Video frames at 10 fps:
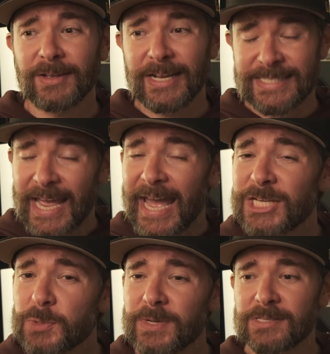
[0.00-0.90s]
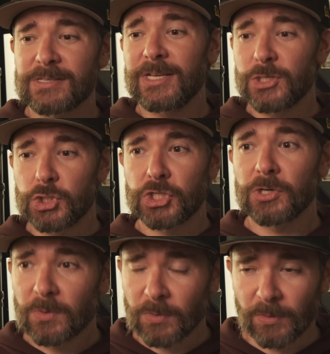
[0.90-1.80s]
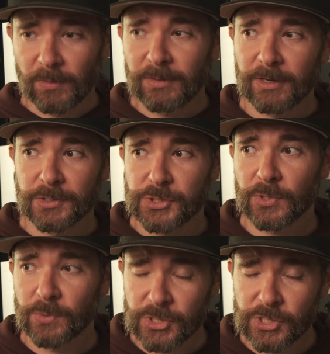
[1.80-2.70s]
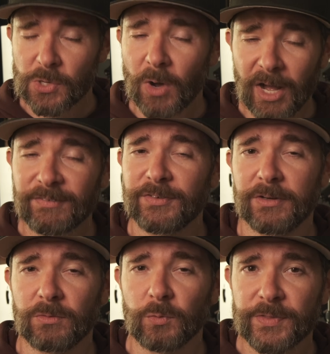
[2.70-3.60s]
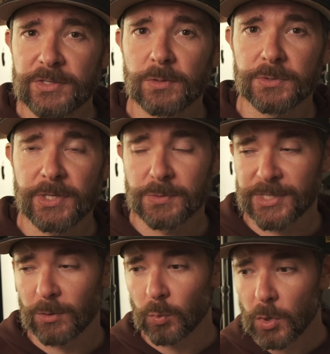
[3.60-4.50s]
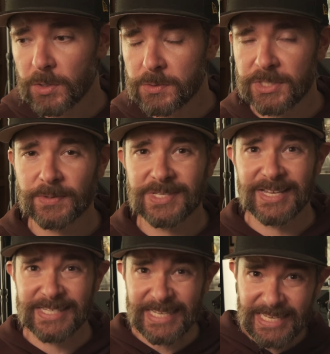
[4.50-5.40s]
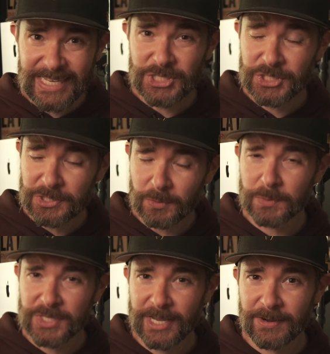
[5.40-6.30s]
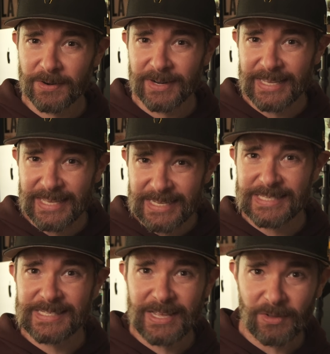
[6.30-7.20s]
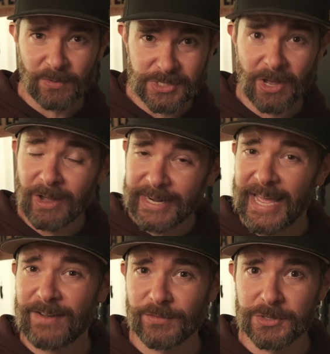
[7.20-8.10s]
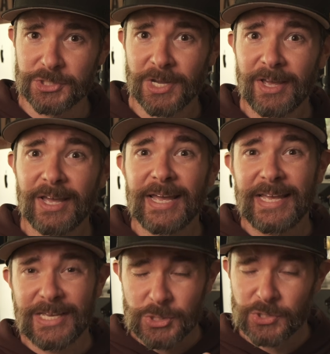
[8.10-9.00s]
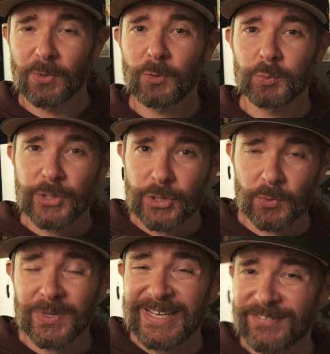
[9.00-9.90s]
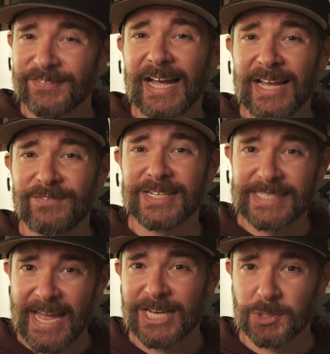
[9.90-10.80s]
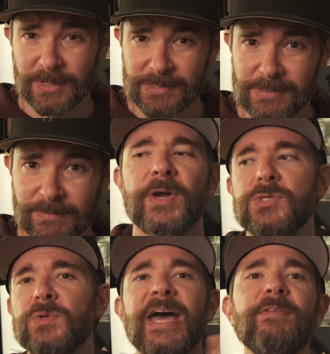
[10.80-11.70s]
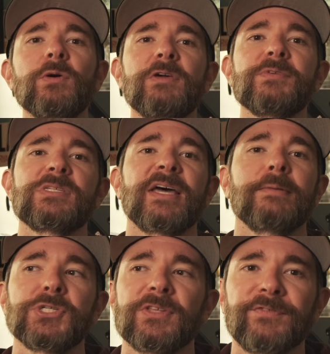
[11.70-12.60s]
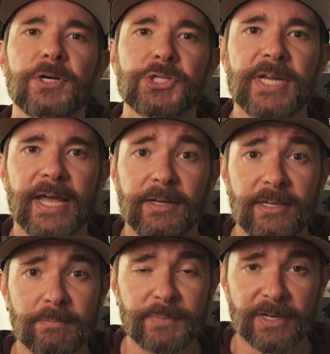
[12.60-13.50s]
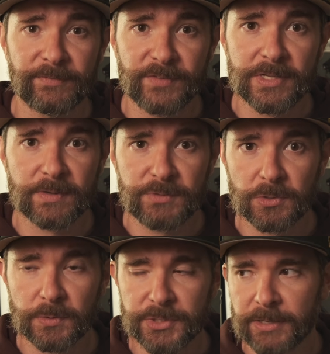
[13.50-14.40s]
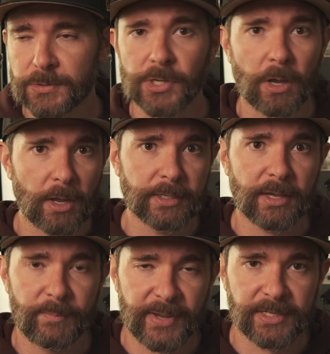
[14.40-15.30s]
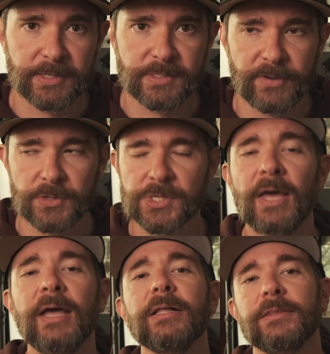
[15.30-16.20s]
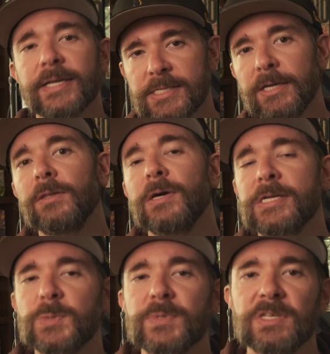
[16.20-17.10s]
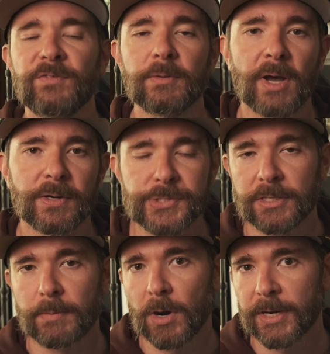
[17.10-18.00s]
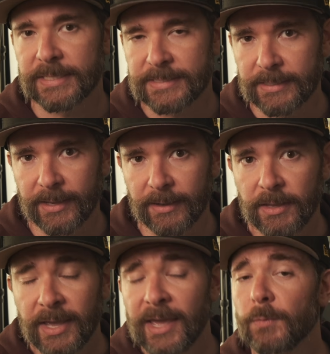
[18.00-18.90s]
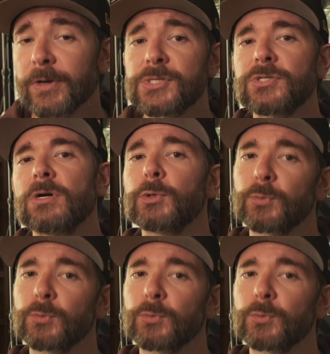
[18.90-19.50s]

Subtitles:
attachments in general are sold so often with tilt rotators that Rototilt says each tilt rotator it sells, on average, is sold with 3 to 5 attachments. Okay, so now that we've established the functionality and benefits of tilt rotators on compact excavators, let's take a look at specific models on the market today. And we're gonna start with